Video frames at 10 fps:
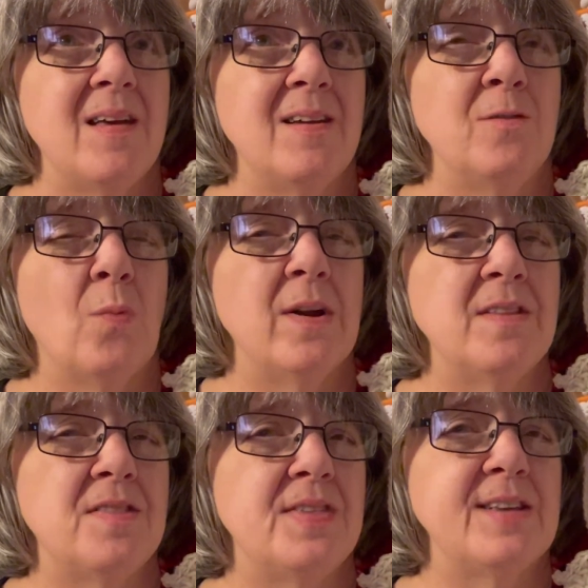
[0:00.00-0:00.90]
one of
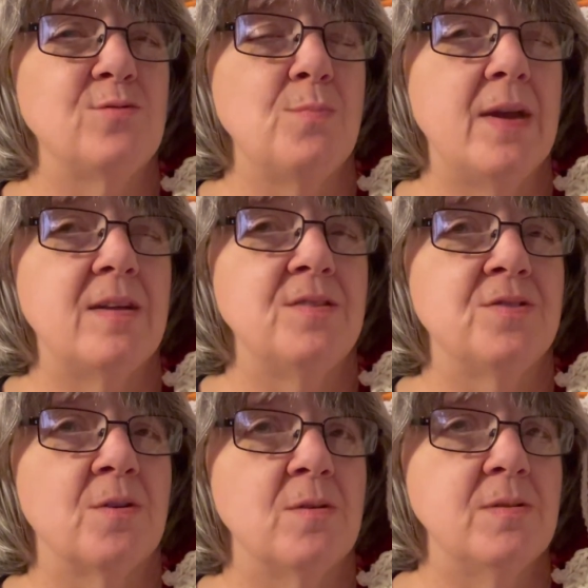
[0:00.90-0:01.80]
the things we're making
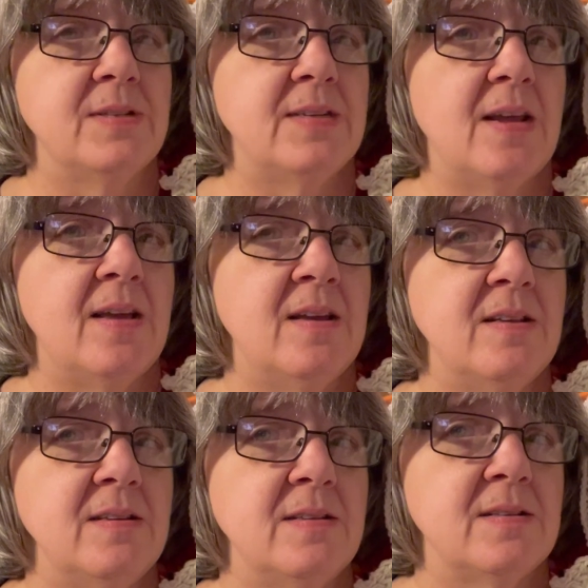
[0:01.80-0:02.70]

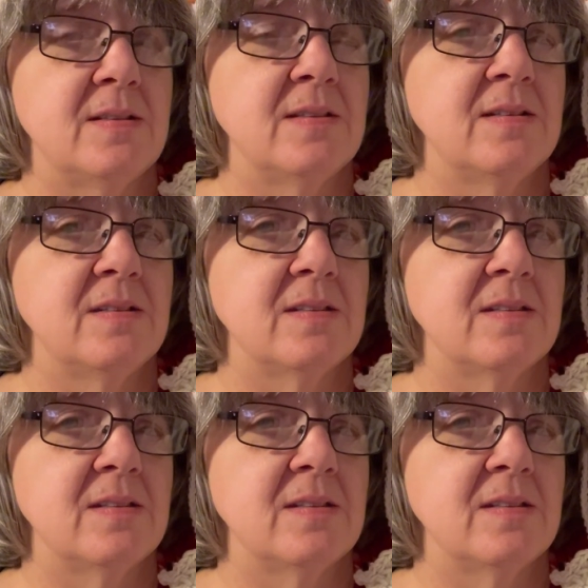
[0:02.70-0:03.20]
Thursdays.